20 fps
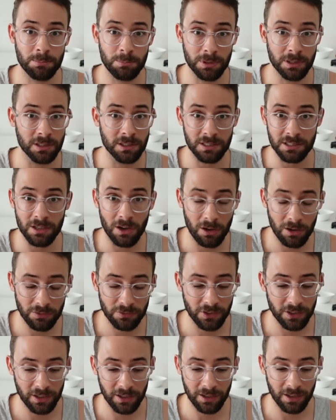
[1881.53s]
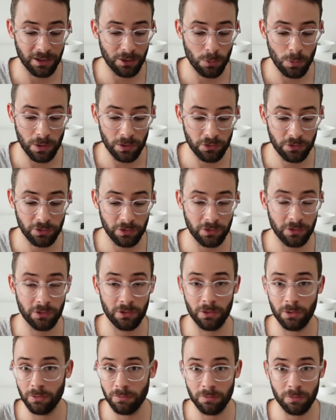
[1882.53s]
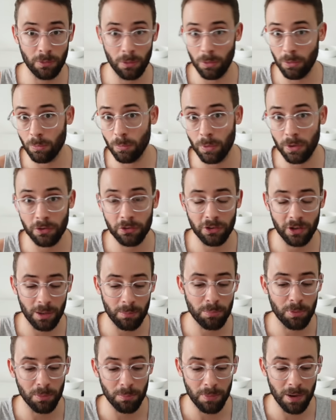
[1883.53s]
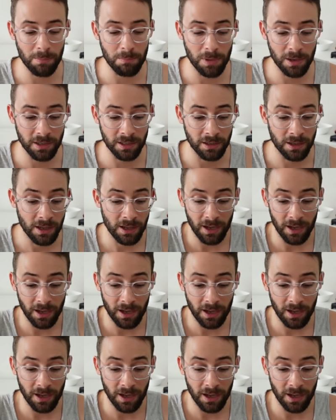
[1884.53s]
because often I get questions of, oh, where should I put my money?